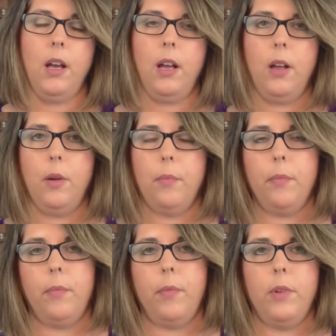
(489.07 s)

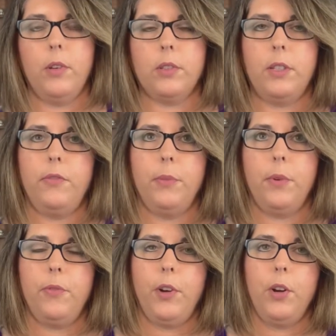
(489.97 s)
You'll see from
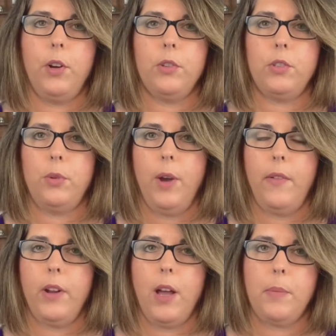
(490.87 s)
the photos you
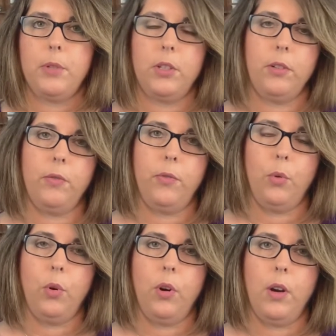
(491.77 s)
have an option for